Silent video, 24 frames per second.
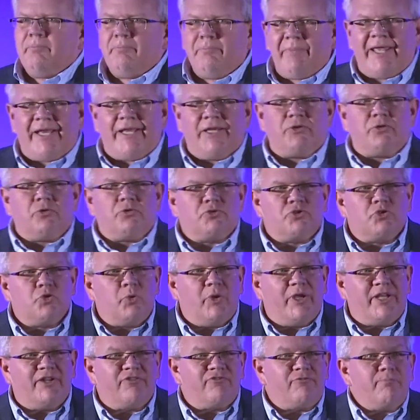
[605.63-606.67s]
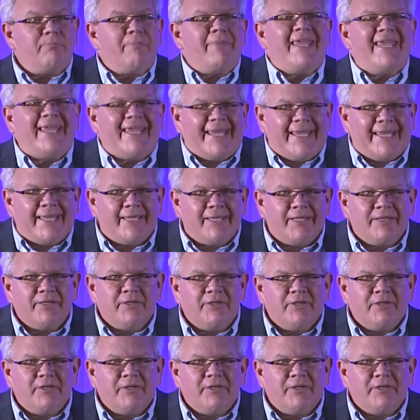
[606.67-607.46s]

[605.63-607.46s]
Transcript: medical twin of me.